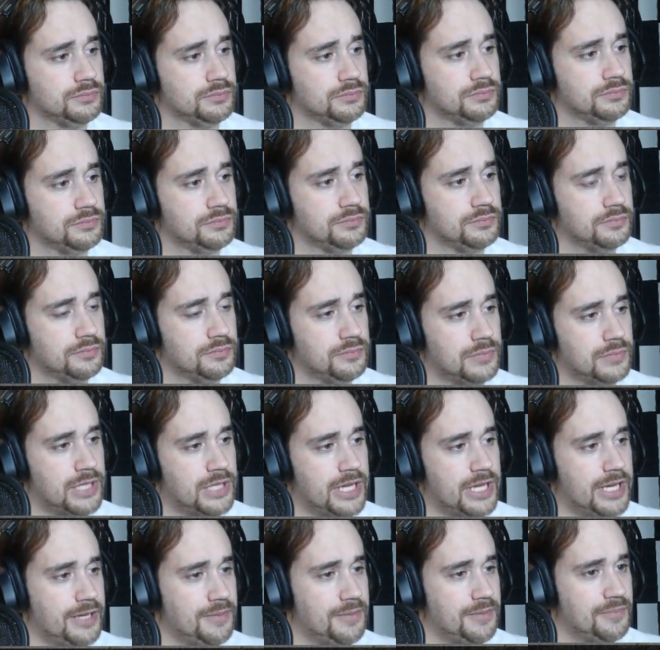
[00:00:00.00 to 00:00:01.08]

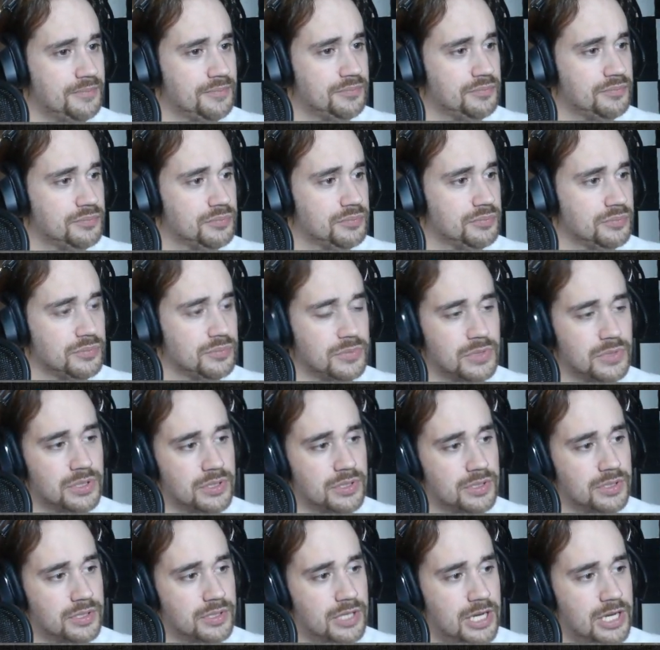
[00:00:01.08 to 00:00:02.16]
Okay.
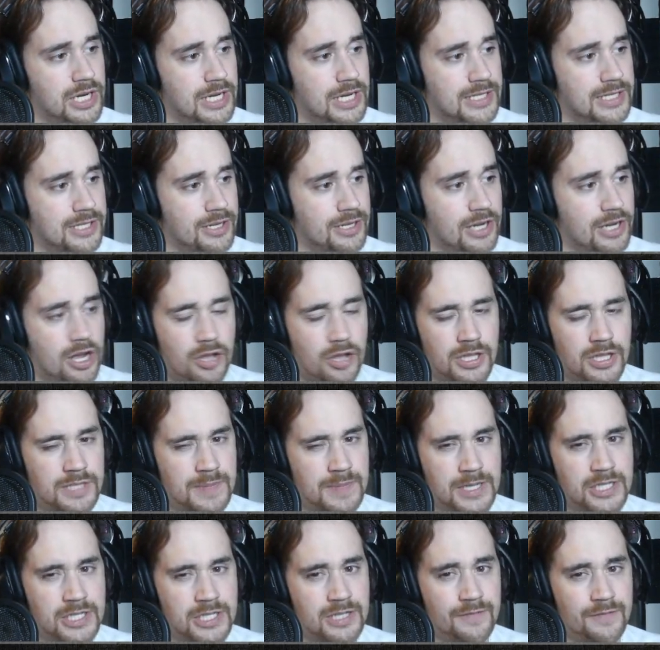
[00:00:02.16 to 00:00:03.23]
Alright, so all the
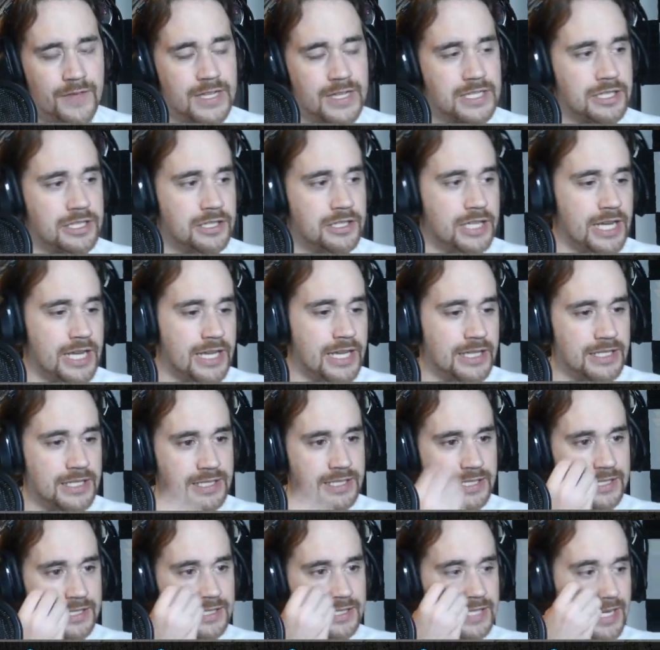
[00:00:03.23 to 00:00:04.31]
special infected are dead.
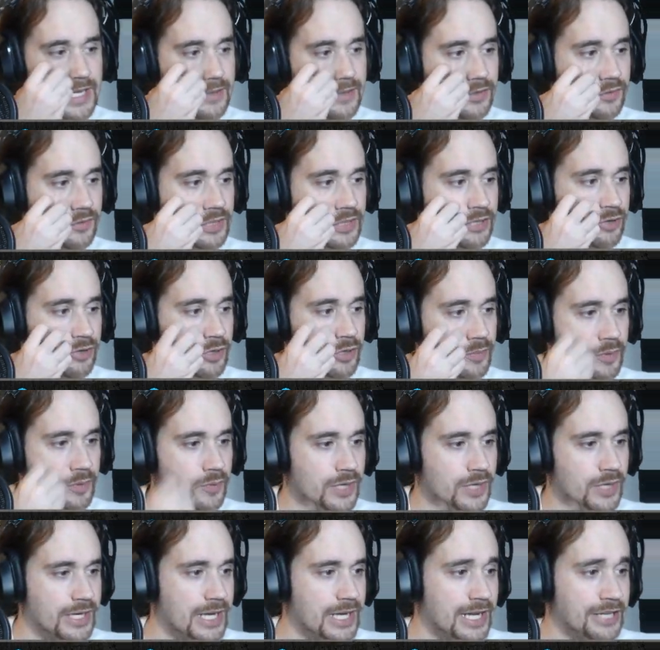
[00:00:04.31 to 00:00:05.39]
This is the time to regroup and
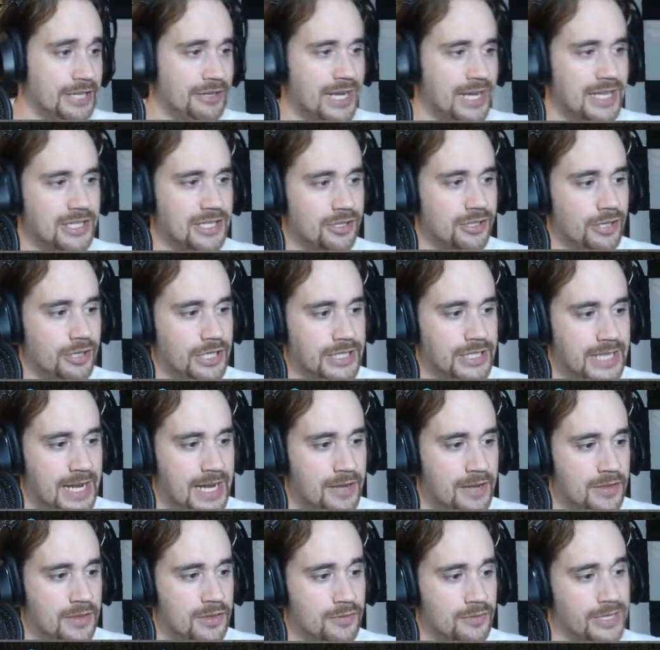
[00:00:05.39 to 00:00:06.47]
whatnot. You guys are already
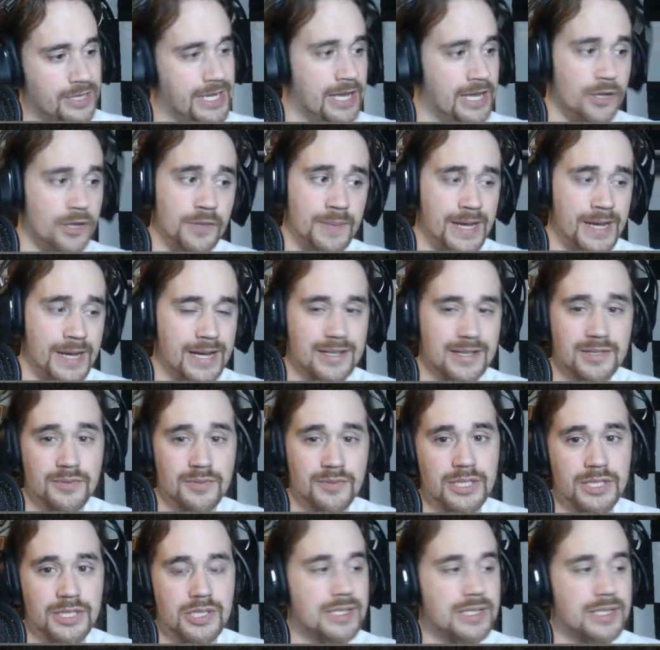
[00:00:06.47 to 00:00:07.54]
down 3 health packs,
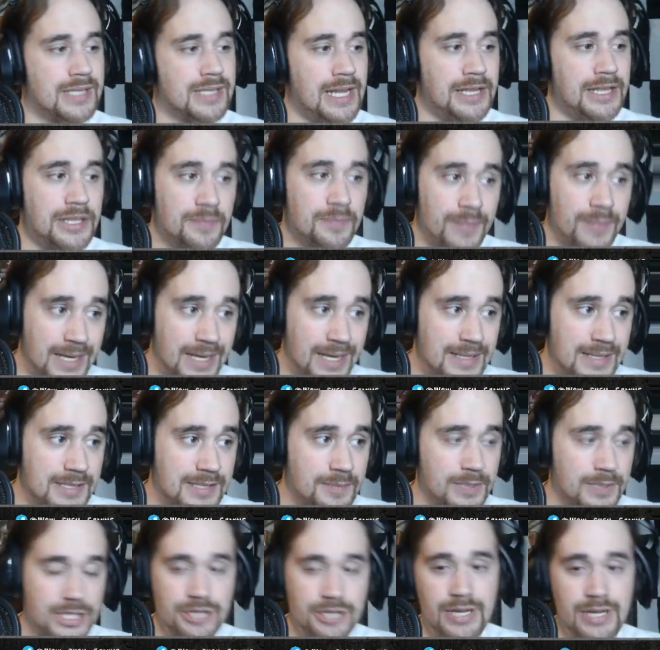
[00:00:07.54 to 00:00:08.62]
which it's not the
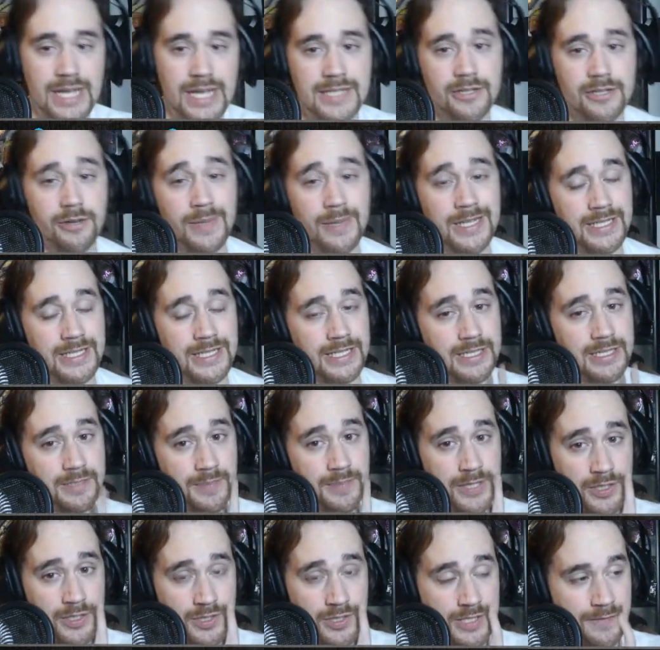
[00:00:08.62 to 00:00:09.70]
best, but you guys are about to get to
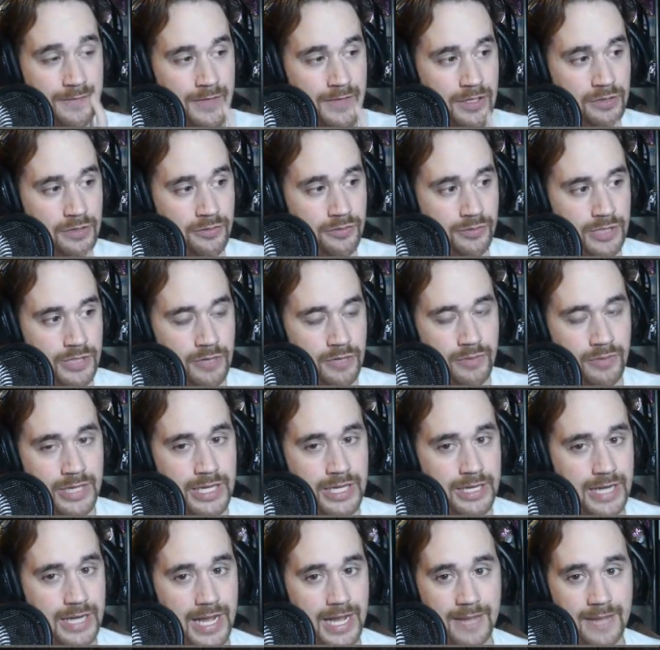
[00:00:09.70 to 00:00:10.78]
pills if you don't
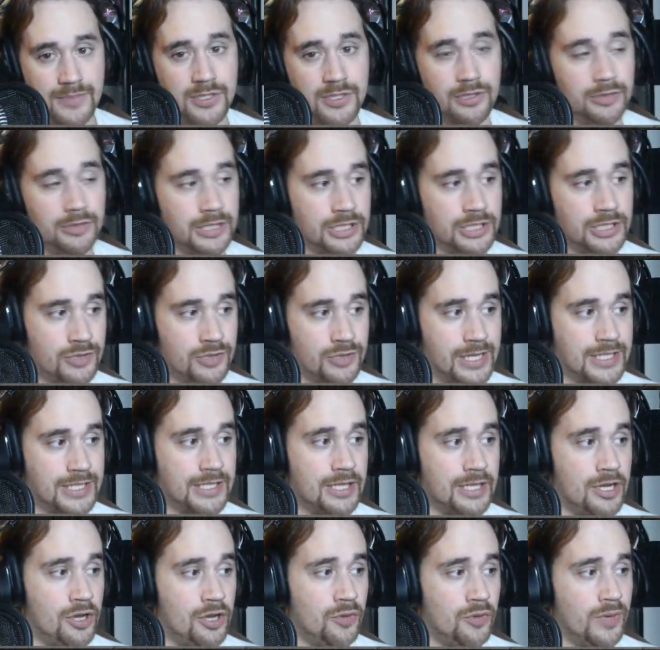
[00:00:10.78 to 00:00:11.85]
get absolutely shreked in
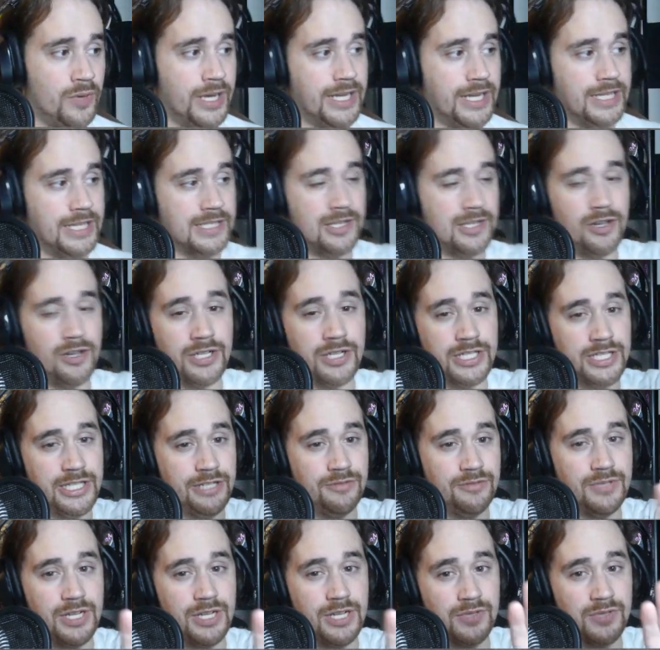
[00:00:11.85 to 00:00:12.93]
the hallway, and as long as
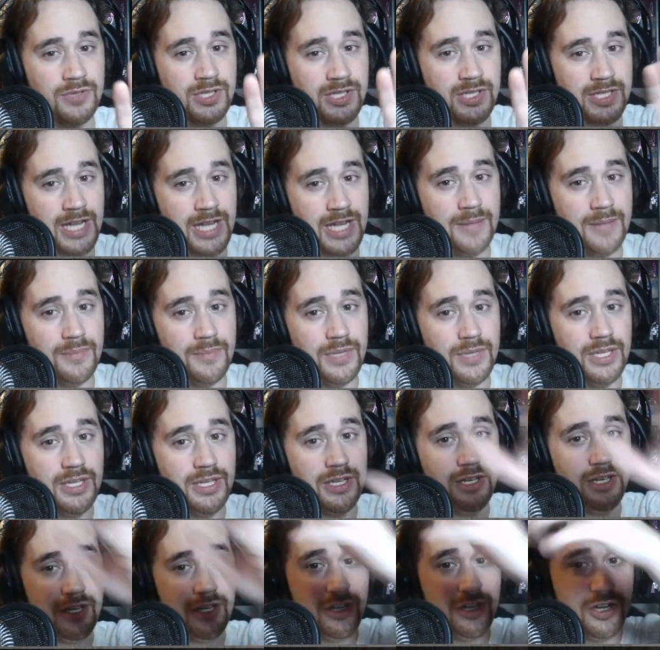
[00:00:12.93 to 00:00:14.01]
you don't stop
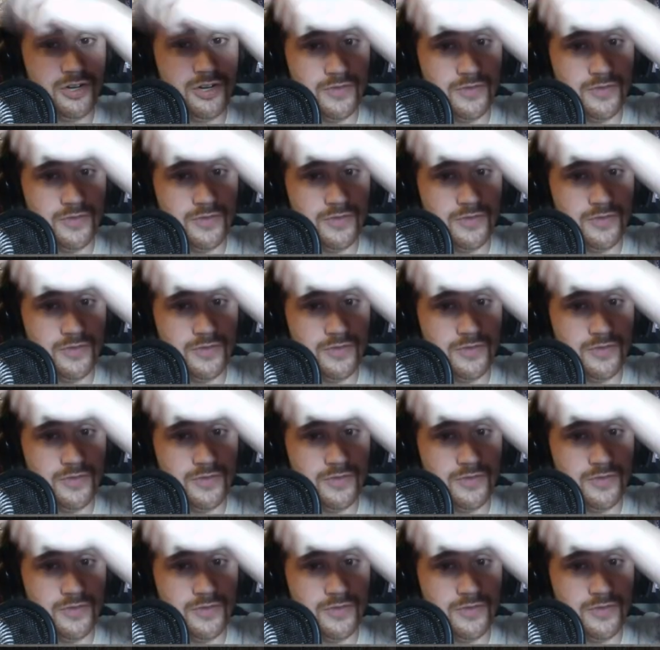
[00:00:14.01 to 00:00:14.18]
over